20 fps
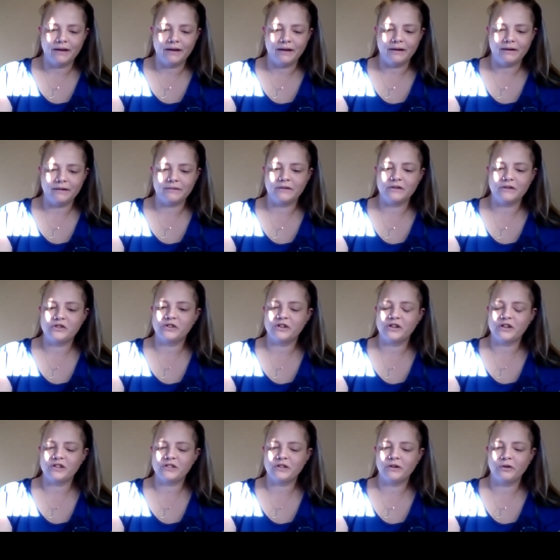It is a
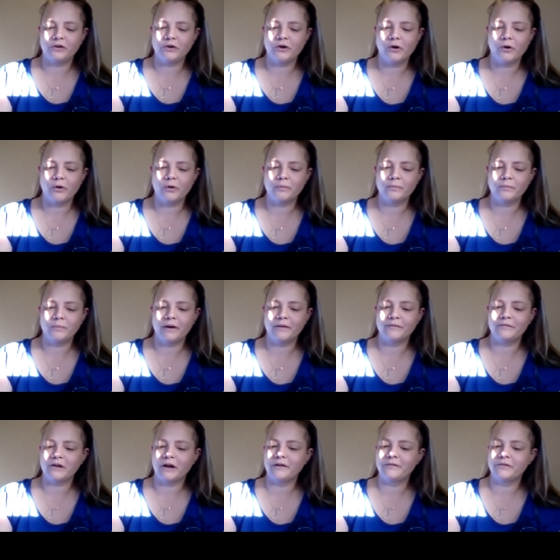traditional home of
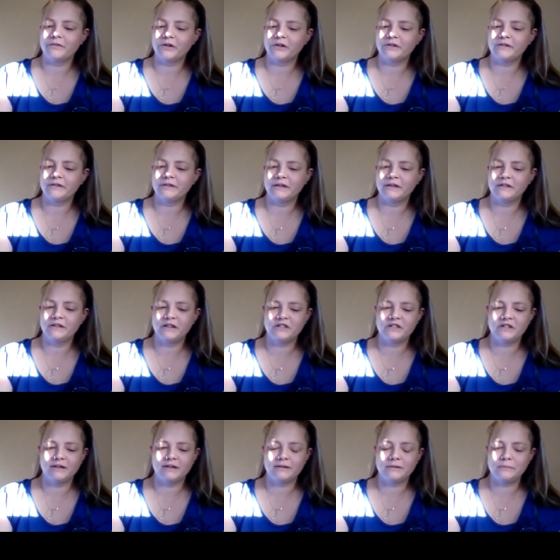diverse
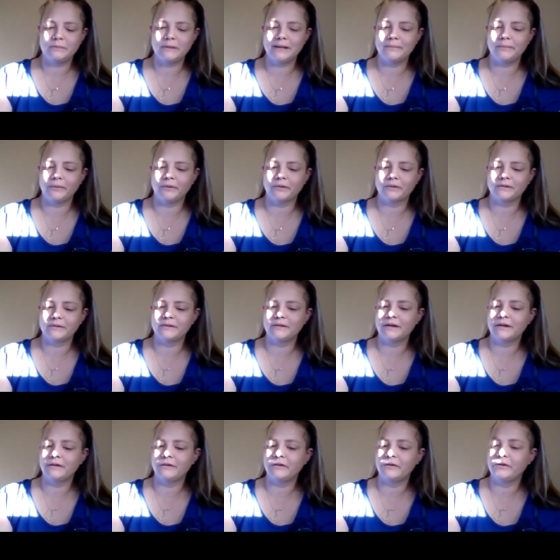Indigenous peoples,
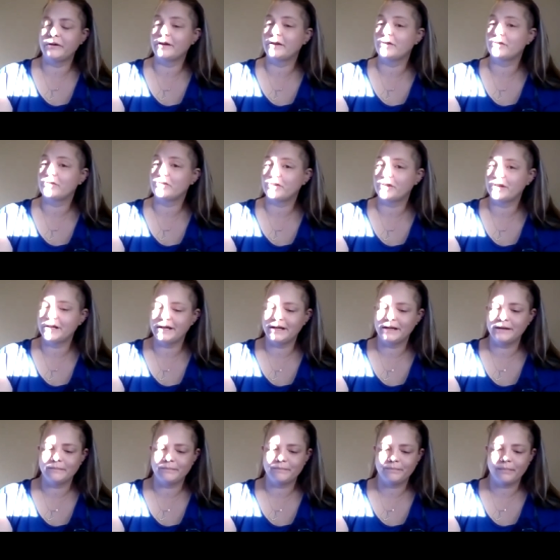including
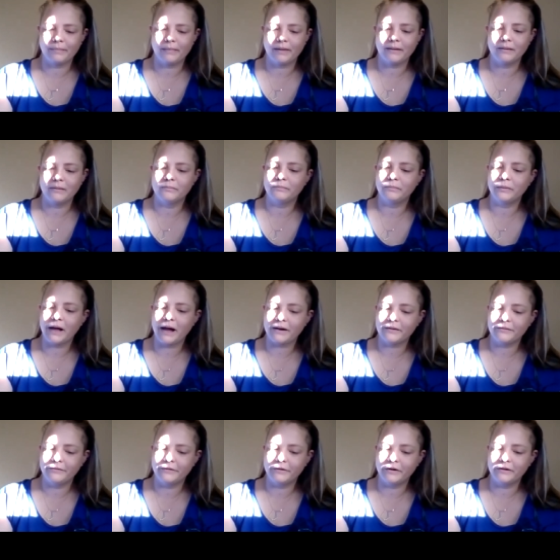Cree,
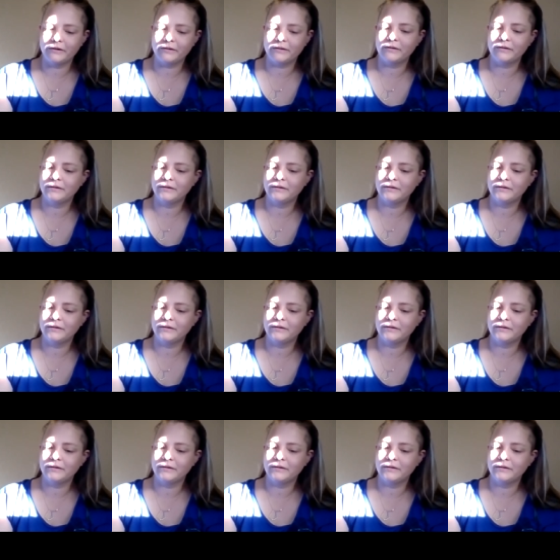Blackfoot,